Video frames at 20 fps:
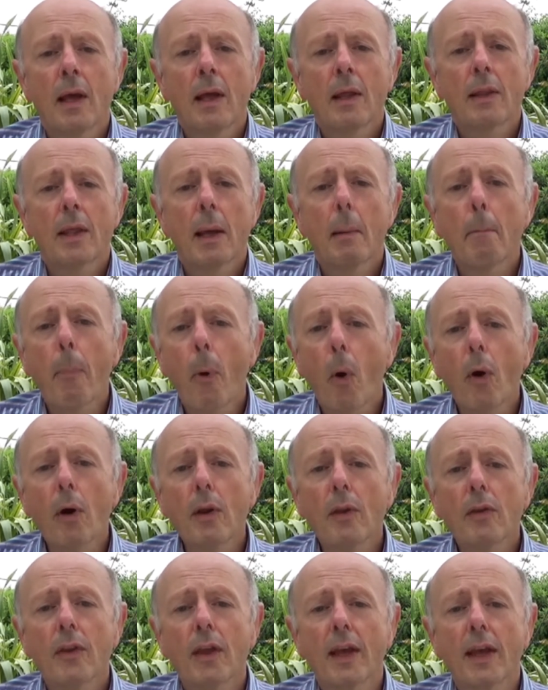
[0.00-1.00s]
The
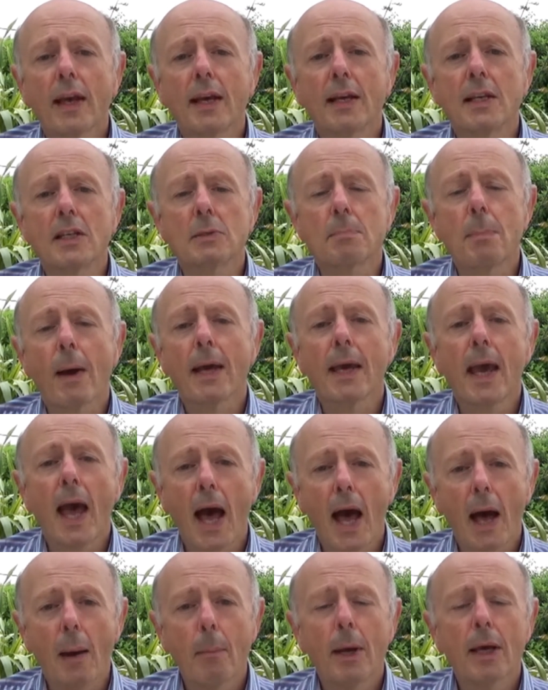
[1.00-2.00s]
important thing is by
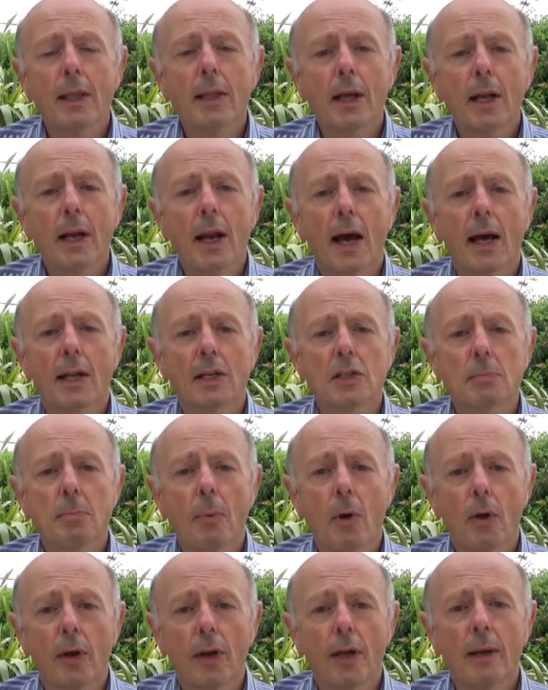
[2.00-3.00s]
calming the client's
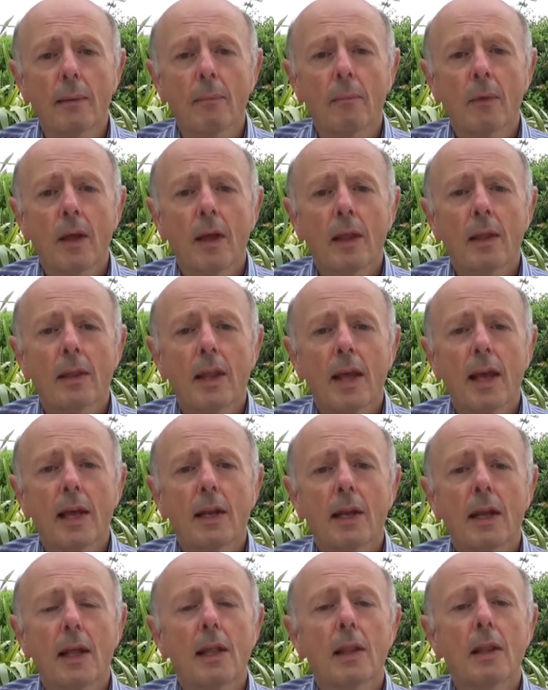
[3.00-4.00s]
body,
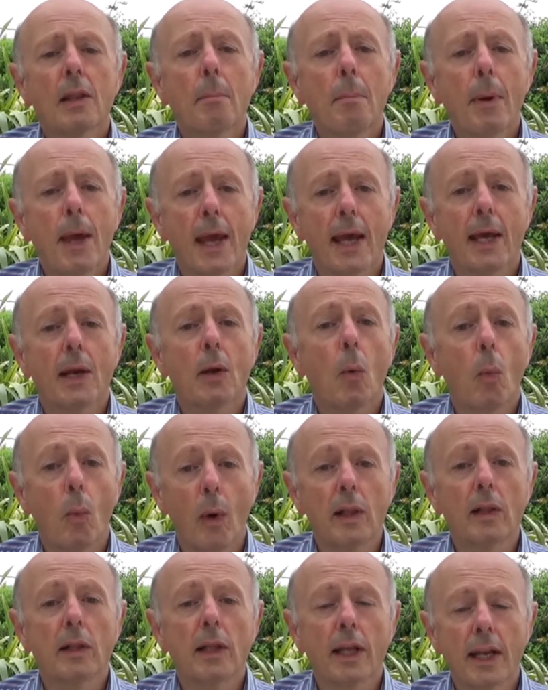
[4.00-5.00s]
then the pain
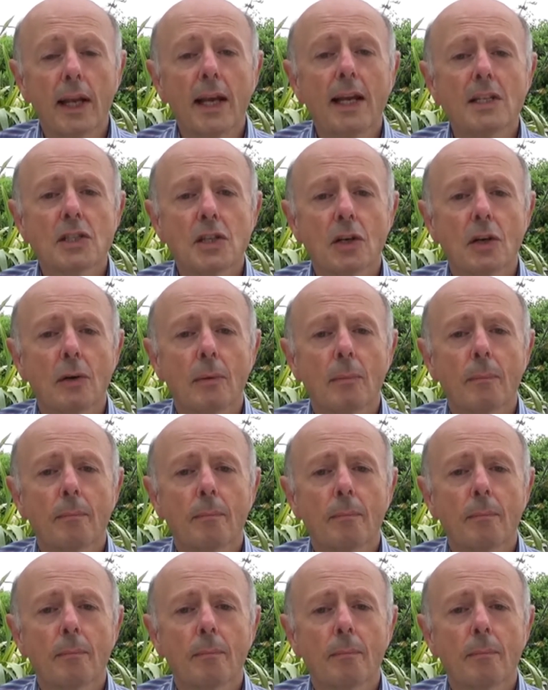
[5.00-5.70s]
will get easier.